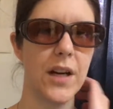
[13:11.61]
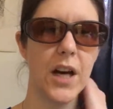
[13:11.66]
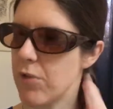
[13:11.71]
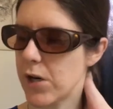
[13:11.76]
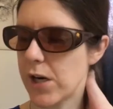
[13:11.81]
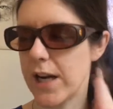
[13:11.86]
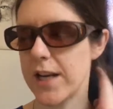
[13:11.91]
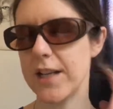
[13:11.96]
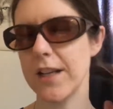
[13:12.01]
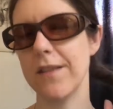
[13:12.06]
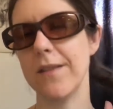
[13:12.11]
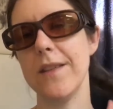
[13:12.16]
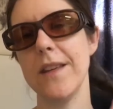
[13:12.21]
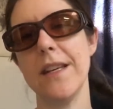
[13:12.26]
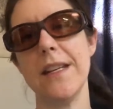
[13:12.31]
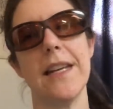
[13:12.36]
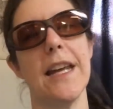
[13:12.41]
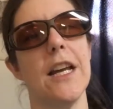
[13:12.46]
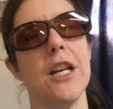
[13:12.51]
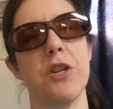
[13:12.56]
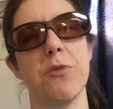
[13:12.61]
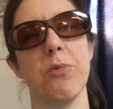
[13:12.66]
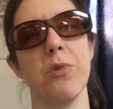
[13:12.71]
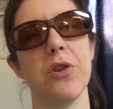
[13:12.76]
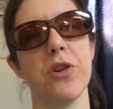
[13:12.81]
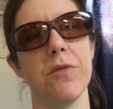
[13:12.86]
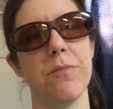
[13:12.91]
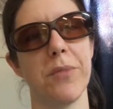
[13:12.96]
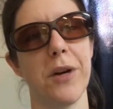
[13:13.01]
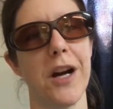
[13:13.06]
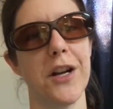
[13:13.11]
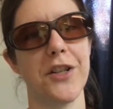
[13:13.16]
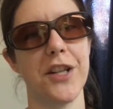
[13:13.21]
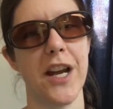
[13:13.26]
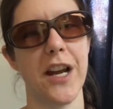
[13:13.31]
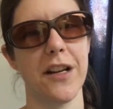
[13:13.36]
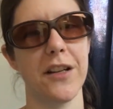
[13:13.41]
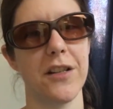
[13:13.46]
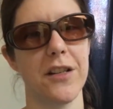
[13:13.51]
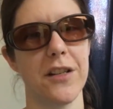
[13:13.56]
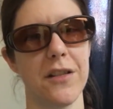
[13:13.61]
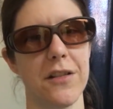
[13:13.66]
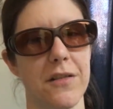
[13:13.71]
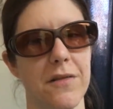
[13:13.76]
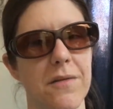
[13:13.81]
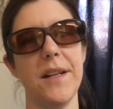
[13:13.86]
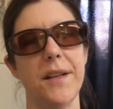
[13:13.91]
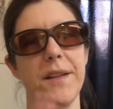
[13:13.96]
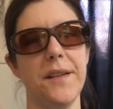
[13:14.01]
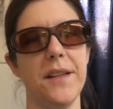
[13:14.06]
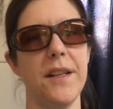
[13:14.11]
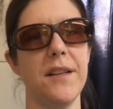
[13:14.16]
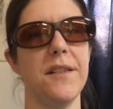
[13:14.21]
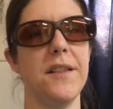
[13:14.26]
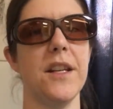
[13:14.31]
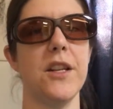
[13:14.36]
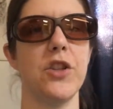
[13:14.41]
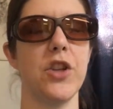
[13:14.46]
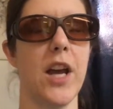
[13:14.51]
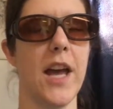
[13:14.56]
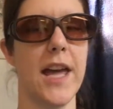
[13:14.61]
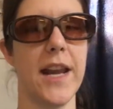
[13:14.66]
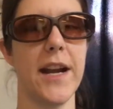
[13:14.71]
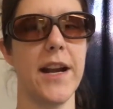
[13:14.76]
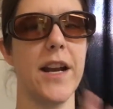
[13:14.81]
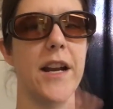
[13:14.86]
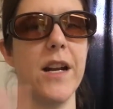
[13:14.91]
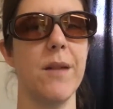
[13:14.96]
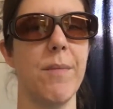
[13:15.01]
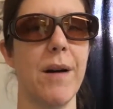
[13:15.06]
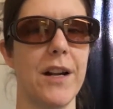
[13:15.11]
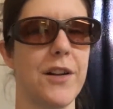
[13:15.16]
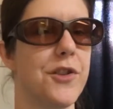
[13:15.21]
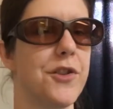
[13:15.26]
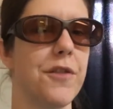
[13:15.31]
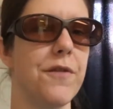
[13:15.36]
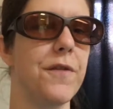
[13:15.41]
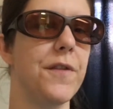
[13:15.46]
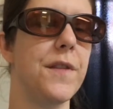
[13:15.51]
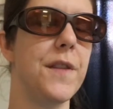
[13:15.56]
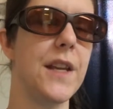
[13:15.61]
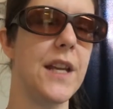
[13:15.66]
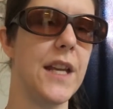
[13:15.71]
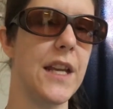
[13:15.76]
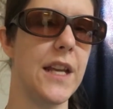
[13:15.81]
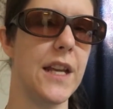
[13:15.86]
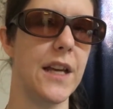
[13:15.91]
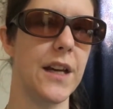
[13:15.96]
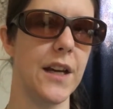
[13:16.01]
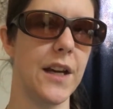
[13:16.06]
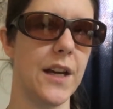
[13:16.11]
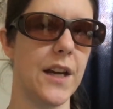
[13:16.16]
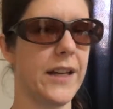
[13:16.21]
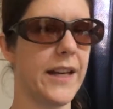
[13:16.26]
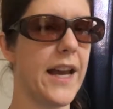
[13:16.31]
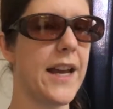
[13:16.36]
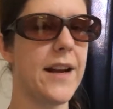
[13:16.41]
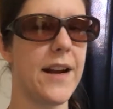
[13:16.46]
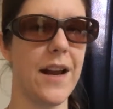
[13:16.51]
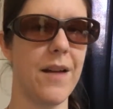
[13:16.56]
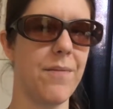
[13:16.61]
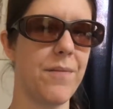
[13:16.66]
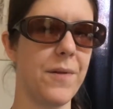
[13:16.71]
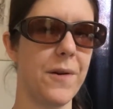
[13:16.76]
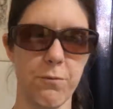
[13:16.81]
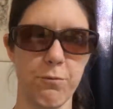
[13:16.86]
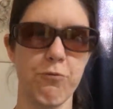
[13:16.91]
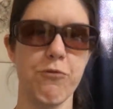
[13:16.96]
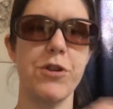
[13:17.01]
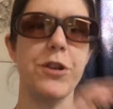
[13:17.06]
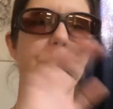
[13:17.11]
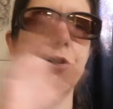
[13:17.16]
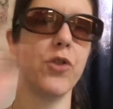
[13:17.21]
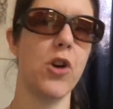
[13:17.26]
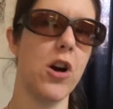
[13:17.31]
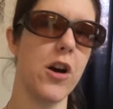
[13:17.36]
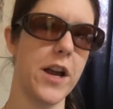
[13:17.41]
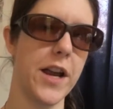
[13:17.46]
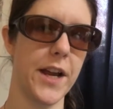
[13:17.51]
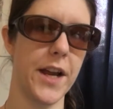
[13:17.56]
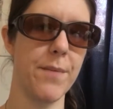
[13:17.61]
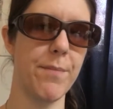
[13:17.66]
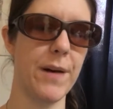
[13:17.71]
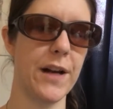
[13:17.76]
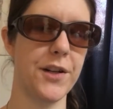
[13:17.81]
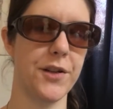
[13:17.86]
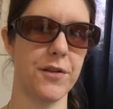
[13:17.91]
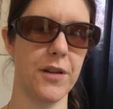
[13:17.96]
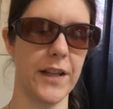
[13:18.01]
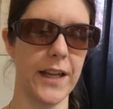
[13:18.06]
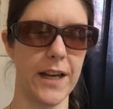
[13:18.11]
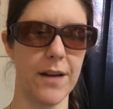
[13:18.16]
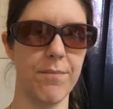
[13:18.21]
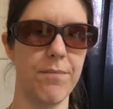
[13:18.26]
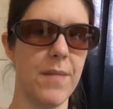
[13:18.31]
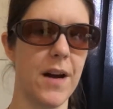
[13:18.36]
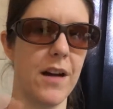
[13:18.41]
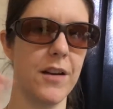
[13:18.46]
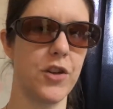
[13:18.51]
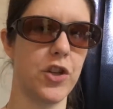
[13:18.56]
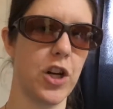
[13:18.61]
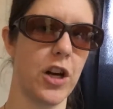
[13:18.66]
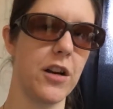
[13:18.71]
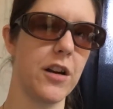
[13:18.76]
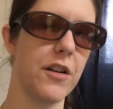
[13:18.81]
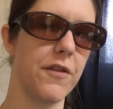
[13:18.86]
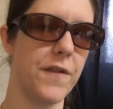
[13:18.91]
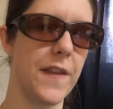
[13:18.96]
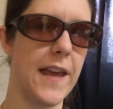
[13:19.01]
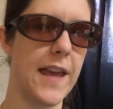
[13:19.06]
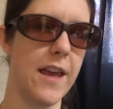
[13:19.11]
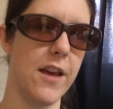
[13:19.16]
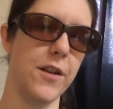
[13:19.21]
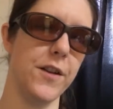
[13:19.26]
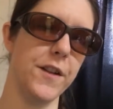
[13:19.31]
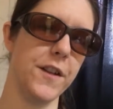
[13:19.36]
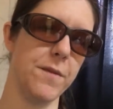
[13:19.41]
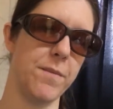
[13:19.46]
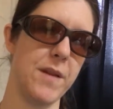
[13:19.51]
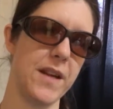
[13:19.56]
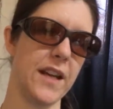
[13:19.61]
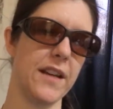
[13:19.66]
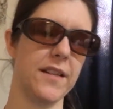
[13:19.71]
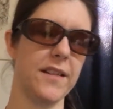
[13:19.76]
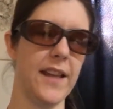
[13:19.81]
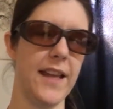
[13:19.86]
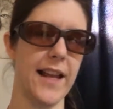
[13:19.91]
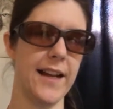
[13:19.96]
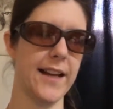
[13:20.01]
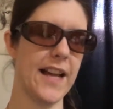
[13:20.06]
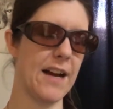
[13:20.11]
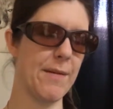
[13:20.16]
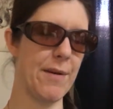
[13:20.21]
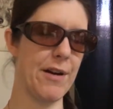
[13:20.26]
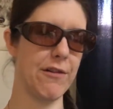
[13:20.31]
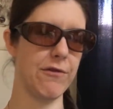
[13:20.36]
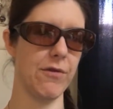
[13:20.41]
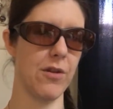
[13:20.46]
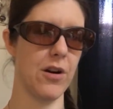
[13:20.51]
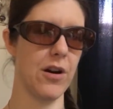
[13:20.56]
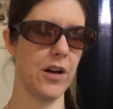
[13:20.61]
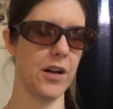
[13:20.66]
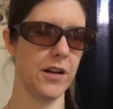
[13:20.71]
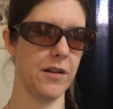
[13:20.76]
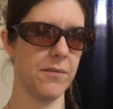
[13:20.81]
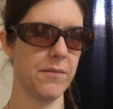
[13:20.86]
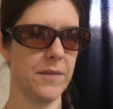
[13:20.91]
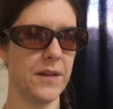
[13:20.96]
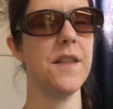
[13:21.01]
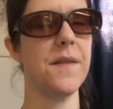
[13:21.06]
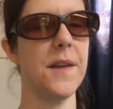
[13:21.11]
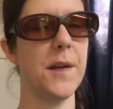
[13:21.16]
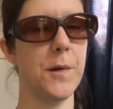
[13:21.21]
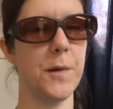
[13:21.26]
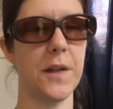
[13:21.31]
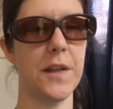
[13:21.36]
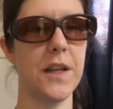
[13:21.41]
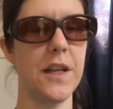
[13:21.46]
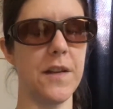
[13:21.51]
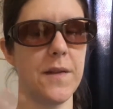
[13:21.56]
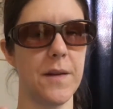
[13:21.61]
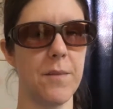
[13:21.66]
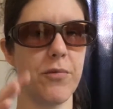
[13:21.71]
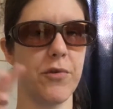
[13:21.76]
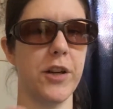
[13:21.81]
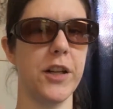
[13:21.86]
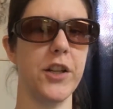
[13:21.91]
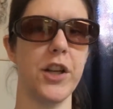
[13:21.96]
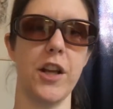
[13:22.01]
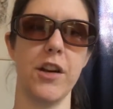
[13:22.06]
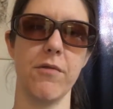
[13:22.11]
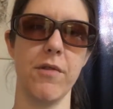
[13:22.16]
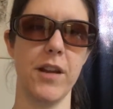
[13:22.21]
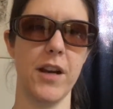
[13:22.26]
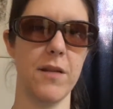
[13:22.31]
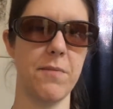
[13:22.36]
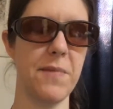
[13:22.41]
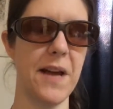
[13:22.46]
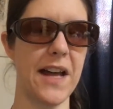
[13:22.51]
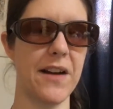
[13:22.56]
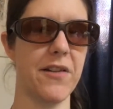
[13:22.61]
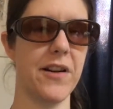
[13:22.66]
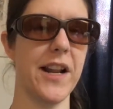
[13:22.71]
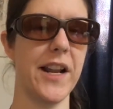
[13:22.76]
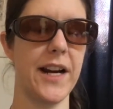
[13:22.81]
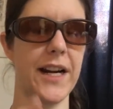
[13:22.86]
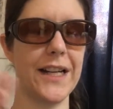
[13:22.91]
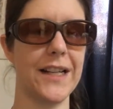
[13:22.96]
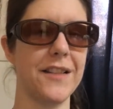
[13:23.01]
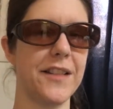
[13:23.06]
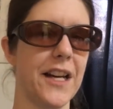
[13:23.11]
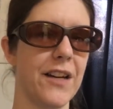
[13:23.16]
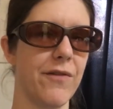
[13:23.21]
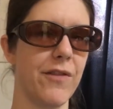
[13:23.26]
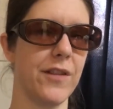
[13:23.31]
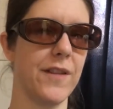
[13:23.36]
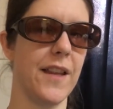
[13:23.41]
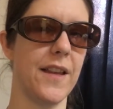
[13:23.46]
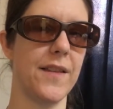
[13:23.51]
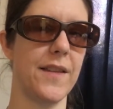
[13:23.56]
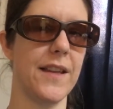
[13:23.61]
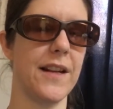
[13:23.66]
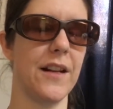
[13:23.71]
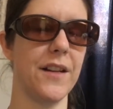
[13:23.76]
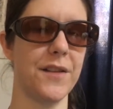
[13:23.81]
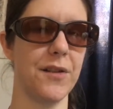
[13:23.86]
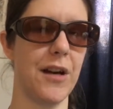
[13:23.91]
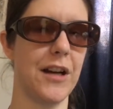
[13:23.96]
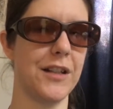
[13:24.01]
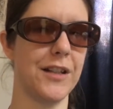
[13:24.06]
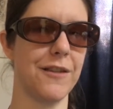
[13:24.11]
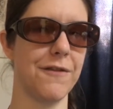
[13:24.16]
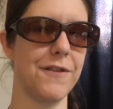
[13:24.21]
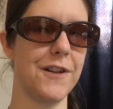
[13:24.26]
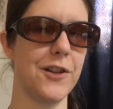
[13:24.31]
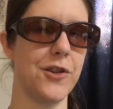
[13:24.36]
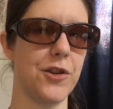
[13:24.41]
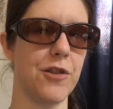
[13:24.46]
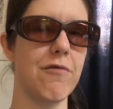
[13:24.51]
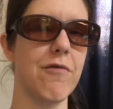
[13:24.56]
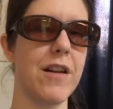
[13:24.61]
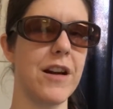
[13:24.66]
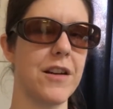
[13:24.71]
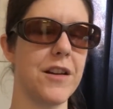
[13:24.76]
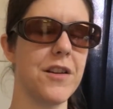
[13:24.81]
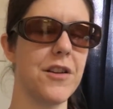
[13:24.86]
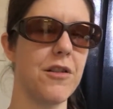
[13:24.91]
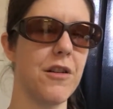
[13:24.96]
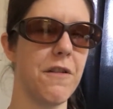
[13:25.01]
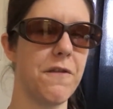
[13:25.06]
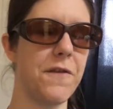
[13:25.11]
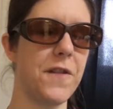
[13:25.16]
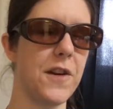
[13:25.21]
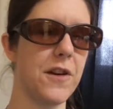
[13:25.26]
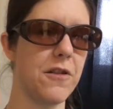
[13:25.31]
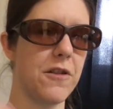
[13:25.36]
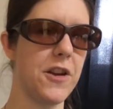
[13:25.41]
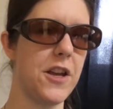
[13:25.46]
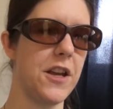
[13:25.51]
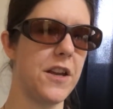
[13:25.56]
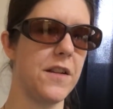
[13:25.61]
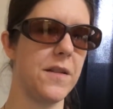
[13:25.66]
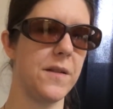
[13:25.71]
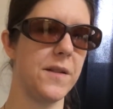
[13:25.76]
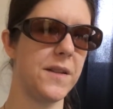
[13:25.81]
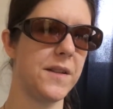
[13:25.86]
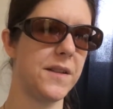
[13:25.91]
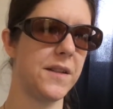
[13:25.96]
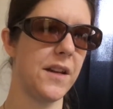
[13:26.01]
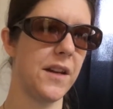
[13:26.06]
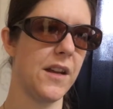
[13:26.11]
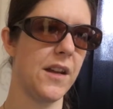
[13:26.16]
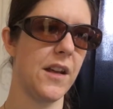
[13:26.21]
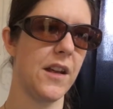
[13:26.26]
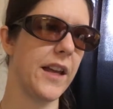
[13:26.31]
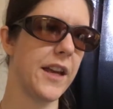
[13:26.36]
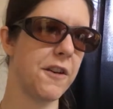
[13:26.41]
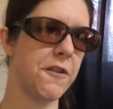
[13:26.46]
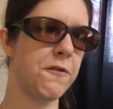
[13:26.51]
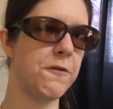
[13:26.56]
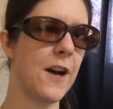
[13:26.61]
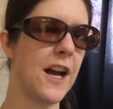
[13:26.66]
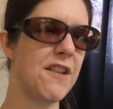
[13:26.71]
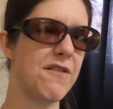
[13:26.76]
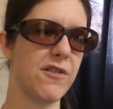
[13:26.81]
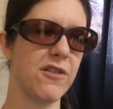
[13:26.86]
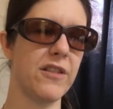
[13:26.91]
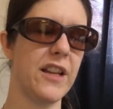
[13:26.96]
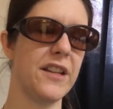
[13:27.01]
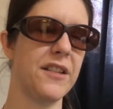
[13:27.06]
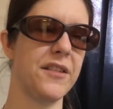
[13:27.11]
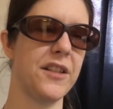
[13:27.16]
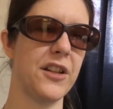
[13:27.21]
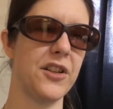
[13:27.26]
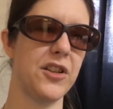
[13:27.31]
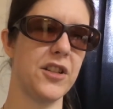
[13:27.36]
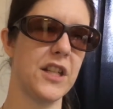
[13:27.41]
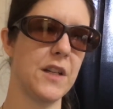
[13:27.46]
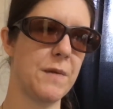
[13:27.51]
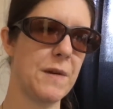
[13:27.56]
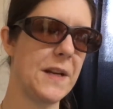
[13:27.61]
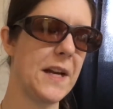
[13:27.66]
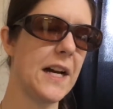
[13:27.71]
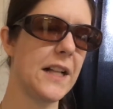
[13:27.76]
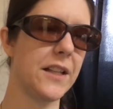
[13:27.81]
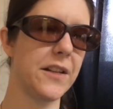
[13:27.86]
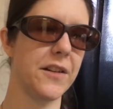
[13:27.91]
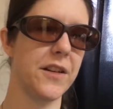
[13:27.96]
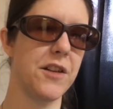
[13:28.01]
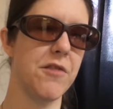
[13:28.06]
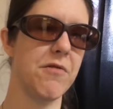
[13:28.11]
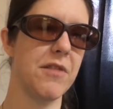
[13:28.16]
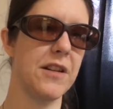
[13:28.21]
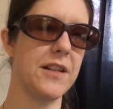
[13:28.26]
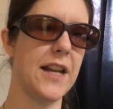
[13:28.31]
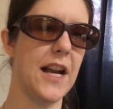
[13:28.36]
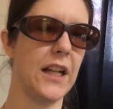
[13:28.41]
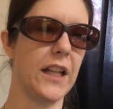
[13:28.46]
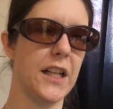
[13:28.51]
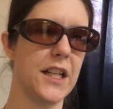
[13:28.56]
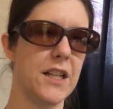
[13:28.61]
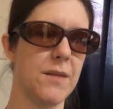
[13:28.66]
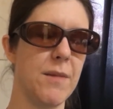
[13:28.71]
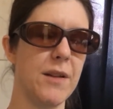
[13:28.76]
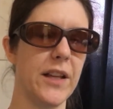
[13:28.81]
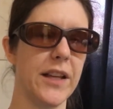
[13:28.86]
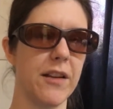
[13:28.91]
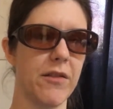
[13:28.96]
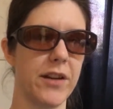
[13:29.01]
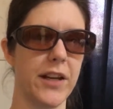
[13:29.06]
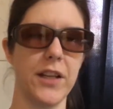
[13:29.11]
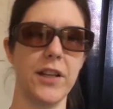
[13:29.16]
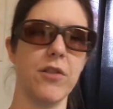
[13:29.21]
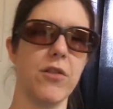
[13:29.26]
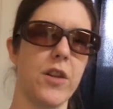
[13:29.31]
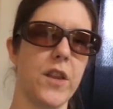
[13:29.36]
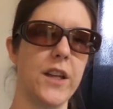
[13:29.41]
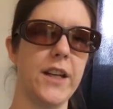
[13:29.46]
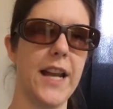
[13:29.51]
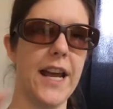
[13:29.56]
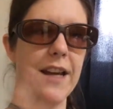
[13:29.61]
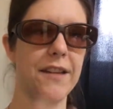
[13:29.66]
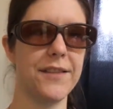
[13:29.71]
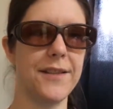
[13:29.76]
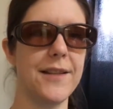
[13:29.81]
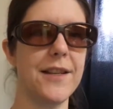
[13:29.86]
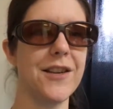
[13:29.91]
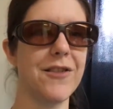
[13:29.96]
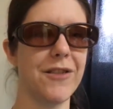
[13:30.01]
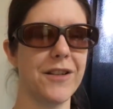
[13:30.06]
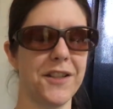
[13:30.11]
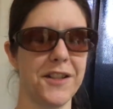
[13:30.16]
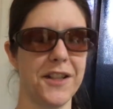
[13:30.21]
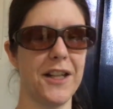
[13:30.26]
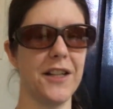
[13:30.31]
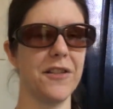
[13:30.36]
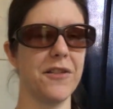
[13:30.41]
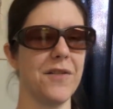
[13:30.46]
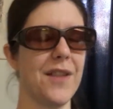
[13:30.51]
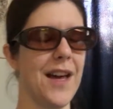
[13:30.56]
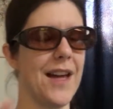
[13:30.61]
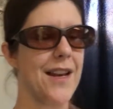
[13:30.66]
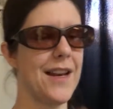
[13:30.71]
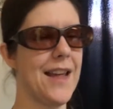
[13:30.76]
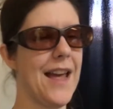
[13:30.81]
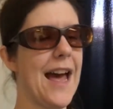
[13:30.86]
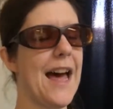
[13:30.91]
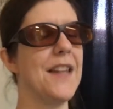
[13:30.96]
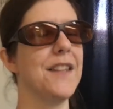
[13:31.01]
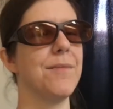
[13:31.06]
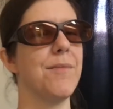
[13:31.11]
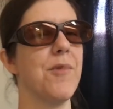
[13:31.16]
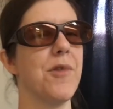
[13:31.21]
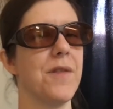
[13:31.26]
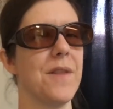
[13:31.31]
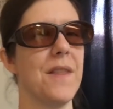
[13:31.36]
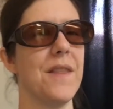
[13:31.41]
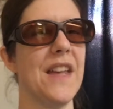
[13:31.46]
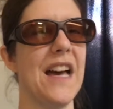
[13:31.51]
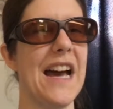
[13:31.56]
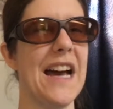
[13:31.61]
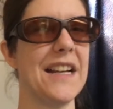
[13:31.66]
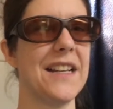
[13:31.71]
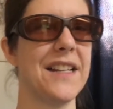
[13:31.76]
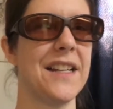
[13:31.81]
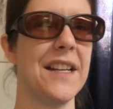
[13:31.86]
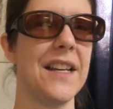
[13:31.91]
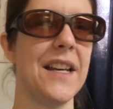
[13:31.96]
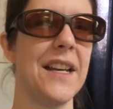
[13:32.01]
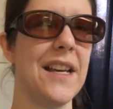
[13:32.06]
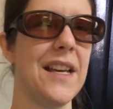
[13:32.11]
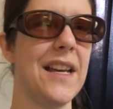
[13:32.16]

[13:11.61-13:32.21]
When I did the Tangible Good project in C-Stitch, I edited a bunch of the, like I ended up redrawing a bunch, like a chunk of the hills because they had come out wrong in the pre-generated pattern. And I discovered that it also has a feature where, you know, if there is like 5 or less stitches of a color, you can tell it to be like, okay, go to the next nearest color that has more than that.